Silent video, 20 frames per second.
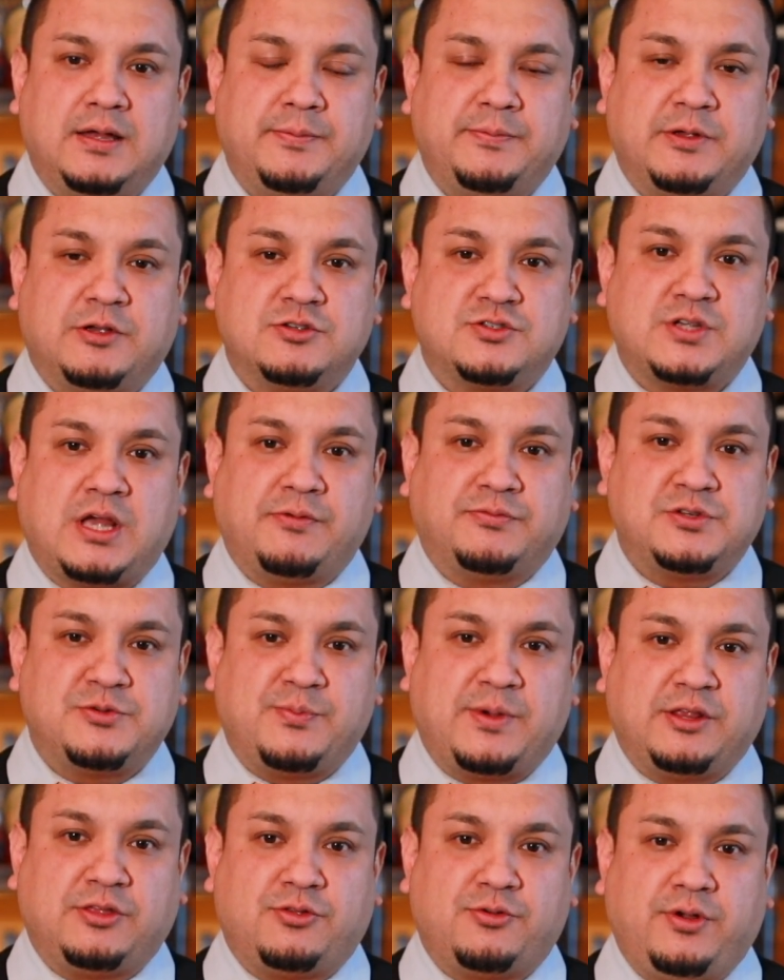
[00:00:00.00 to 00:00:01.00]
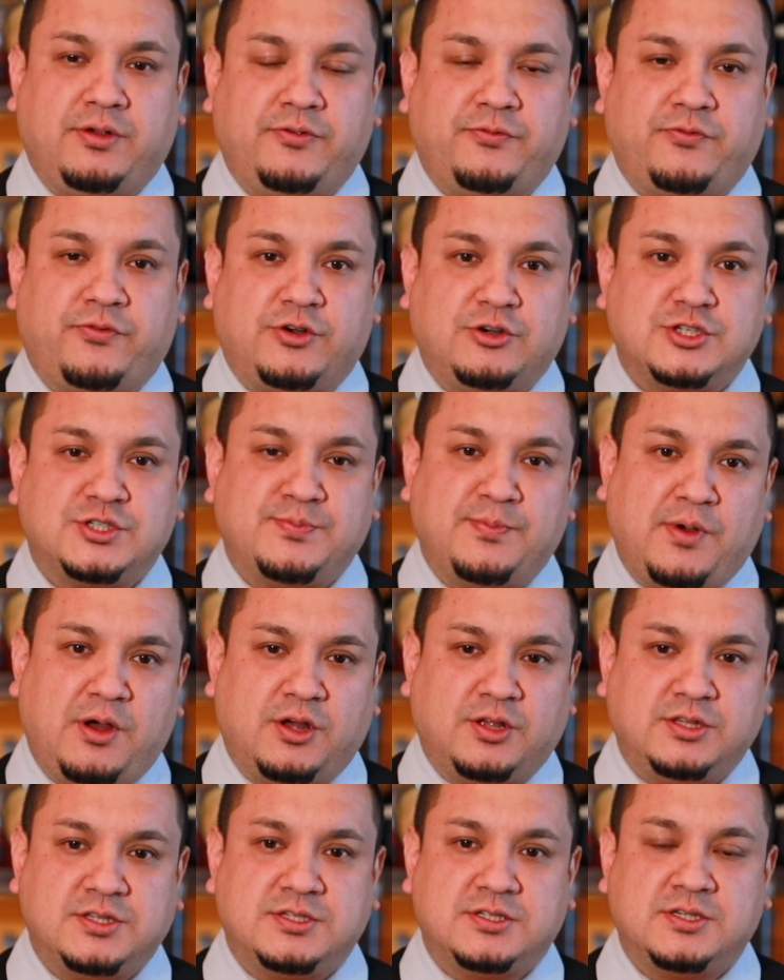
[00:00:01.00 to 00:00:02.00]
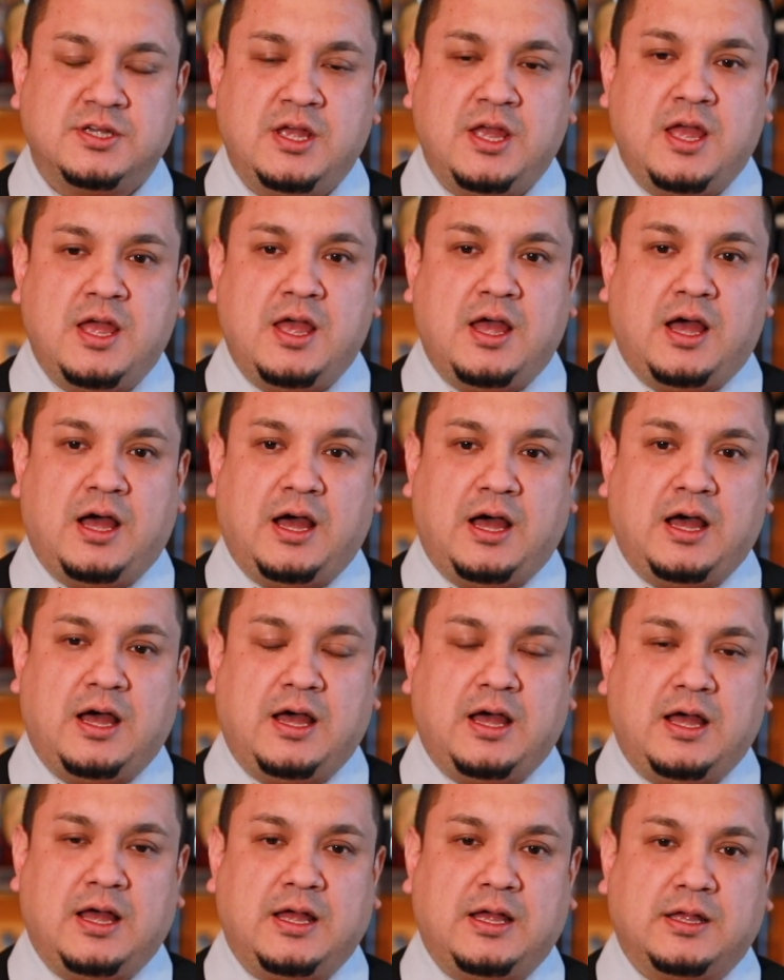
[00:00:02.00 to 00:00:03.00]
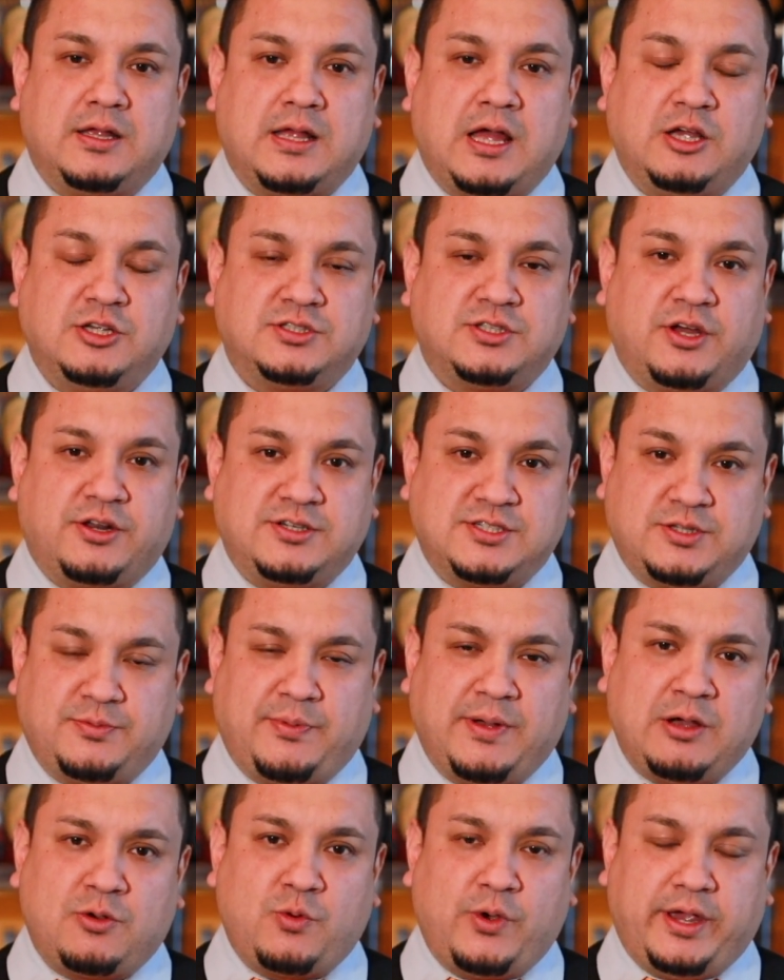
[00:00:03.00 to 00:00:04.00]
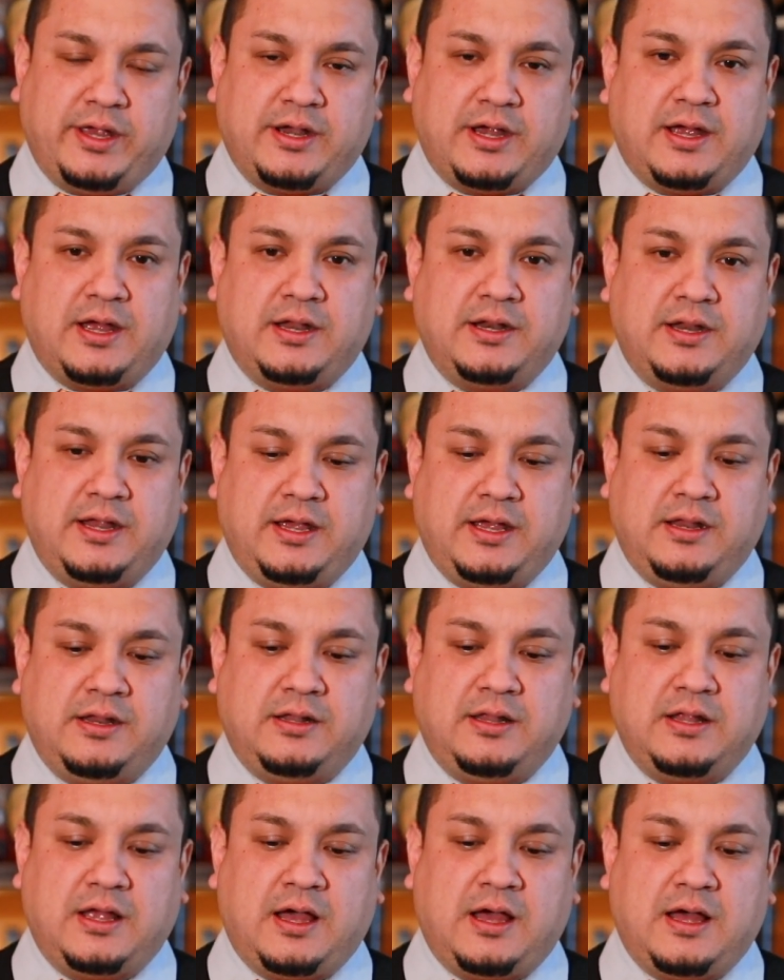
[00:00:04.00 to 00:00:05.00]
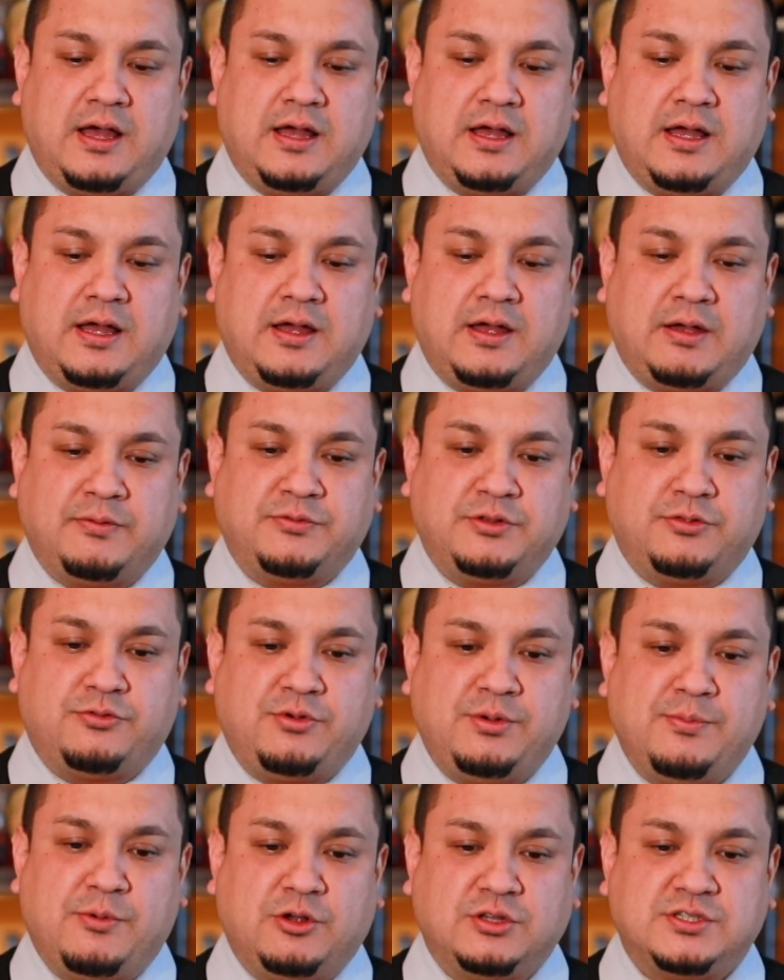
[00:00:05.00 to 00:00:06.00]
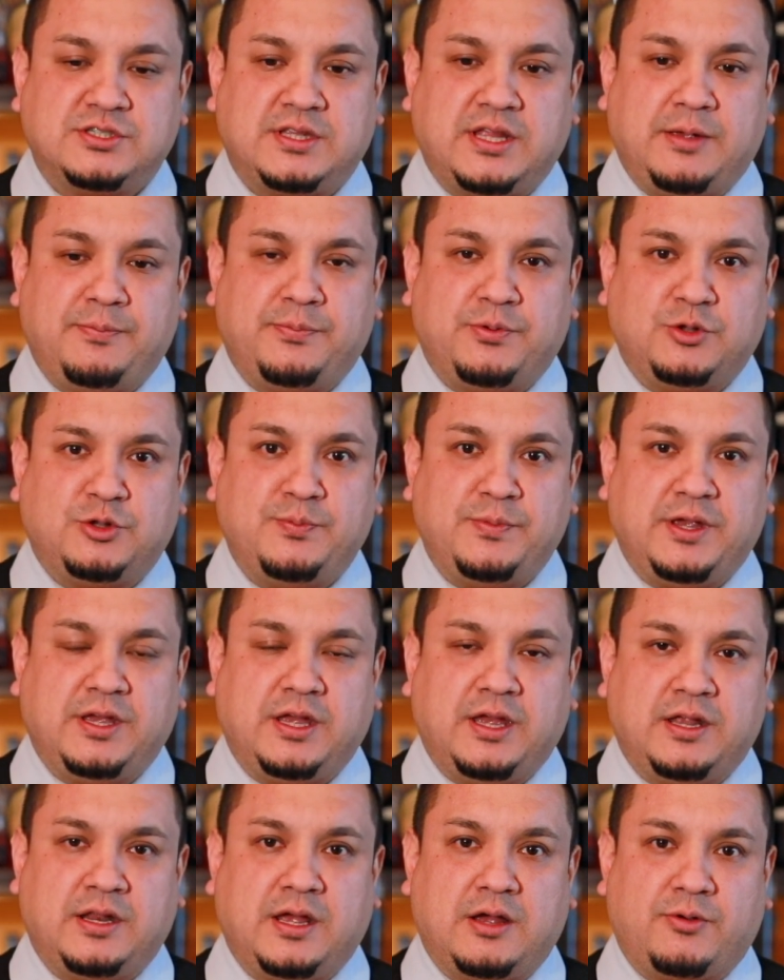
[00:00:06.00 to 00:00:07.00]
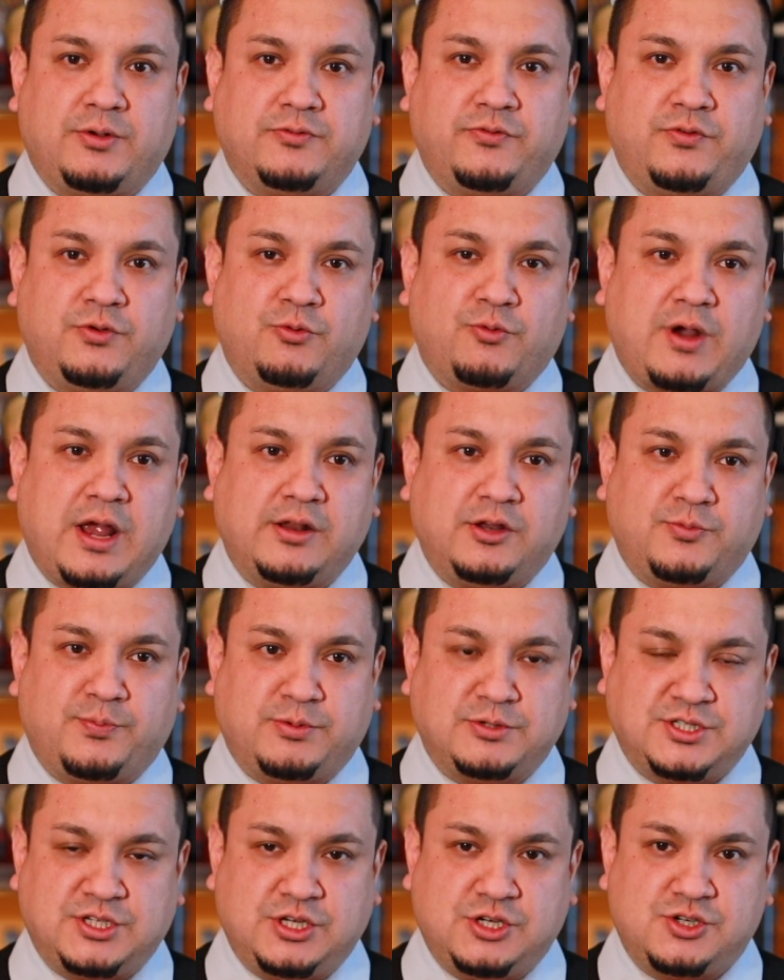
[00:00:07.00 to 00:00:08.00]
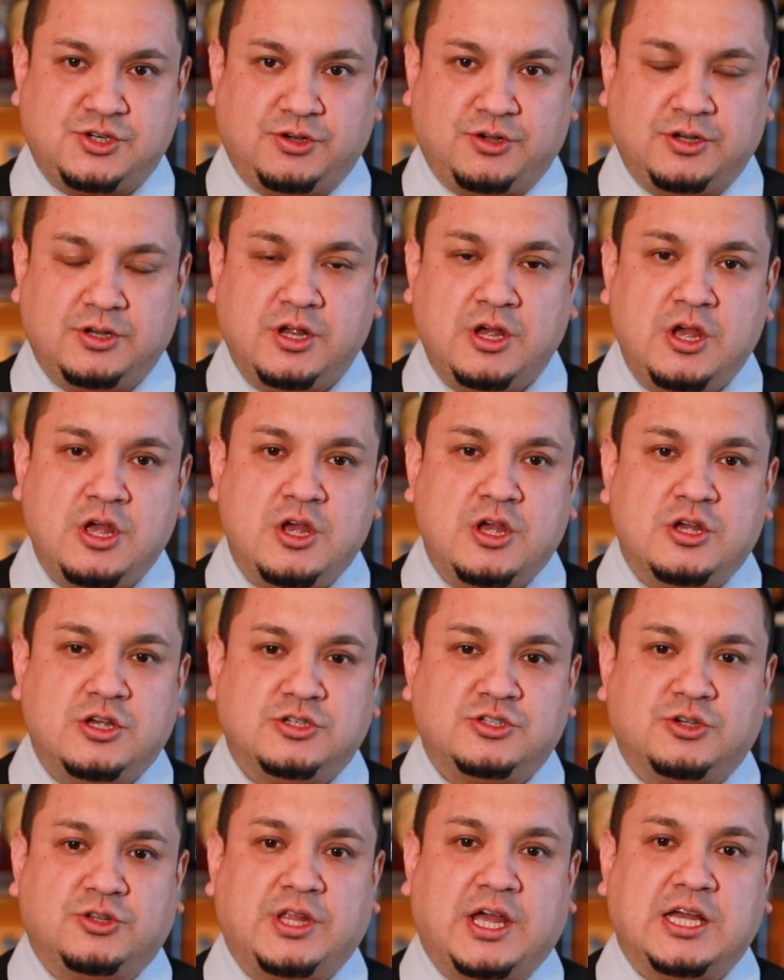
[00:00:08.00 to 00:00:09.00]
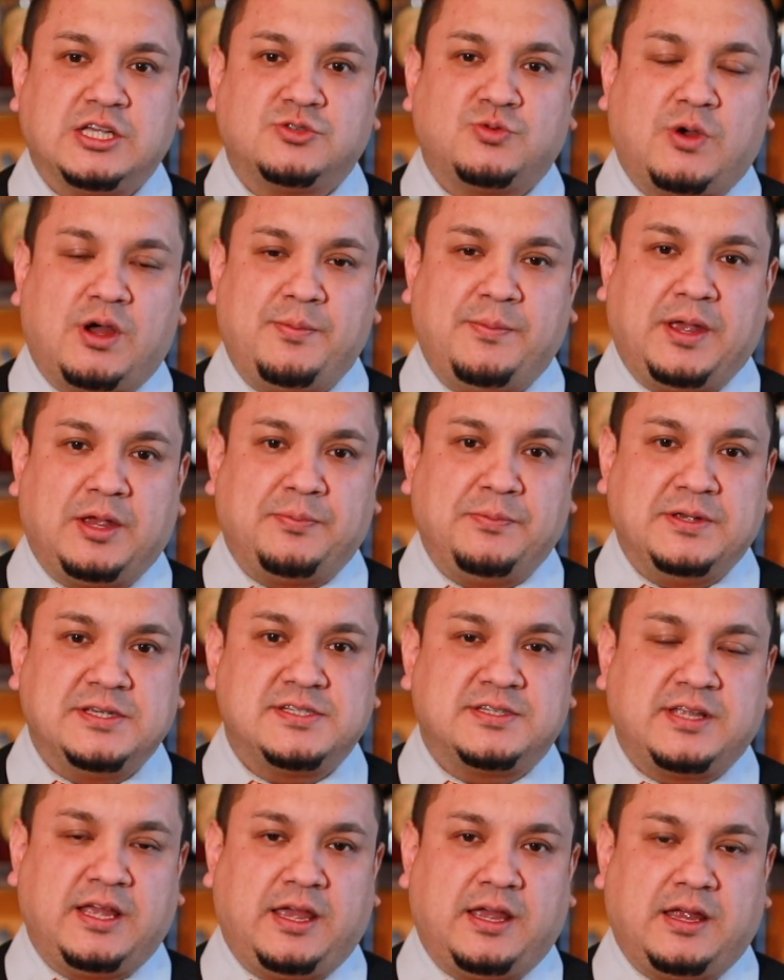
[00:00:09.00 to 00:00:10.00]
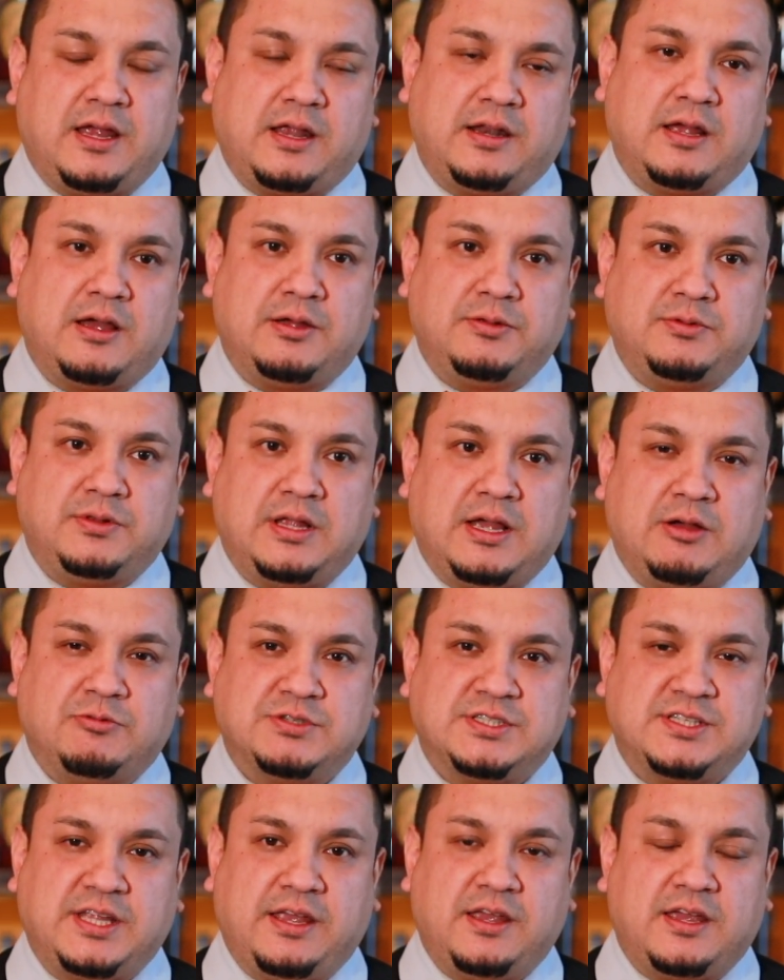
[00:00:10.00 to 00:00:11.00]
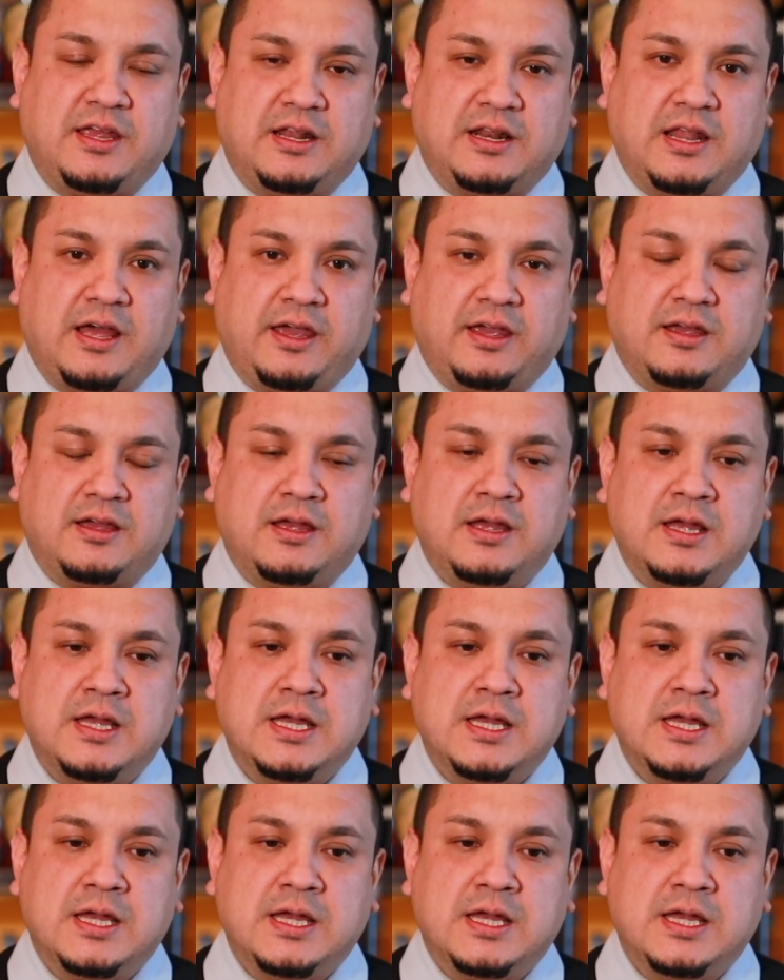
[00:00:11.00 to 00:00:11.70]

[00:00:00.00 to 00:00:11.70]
because after my first three months, I started as a back waiter, and they, after 3 months, they put me in a full runner position. So that's why make me stay. And I was thinking like,